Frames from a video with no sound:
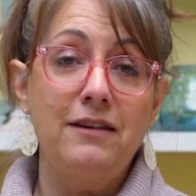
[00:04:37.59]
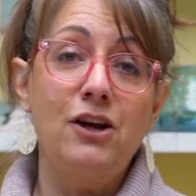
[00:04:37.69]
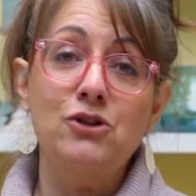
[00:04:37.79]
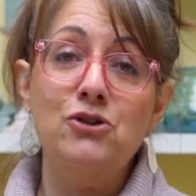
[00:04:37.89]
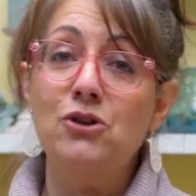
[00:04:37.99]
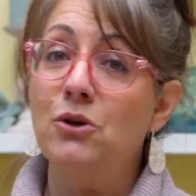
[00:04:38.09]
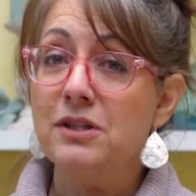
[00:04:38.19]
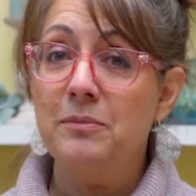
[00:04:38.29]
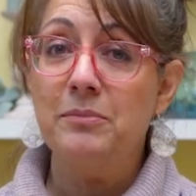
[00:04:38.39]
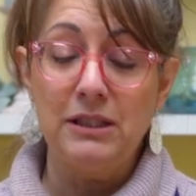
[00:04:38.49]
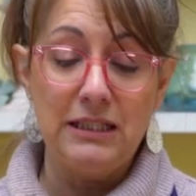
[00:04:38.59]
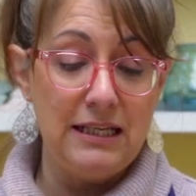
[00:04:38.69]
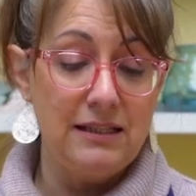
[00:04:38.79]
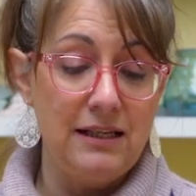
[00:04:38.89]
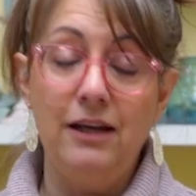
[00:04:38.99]
They are so simple and
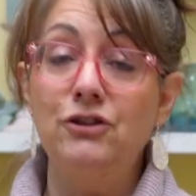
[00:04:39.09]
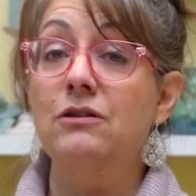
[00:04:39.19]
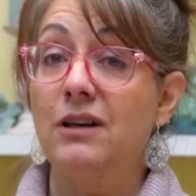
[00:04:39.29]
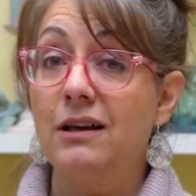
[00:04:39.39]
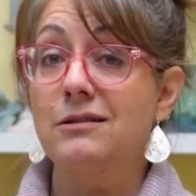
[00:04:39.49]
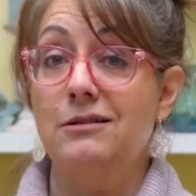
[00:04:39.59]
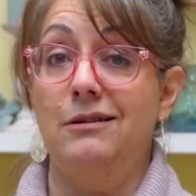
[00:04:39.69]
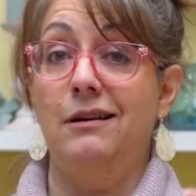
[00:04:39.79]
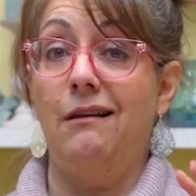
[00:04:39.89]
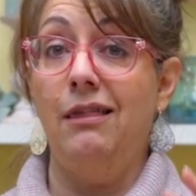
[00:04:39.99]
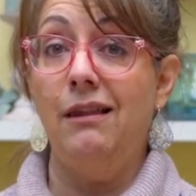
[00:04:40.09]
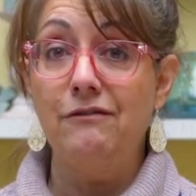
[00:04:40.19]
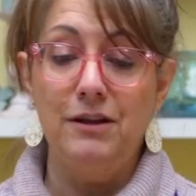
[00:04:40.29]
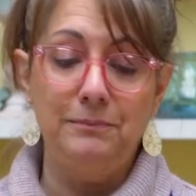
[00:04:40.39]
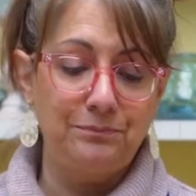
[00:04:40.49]
easy, and your guests are gonna
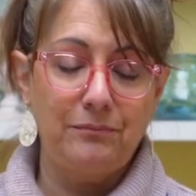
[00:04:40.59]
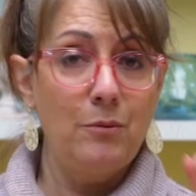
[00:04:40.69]
love them.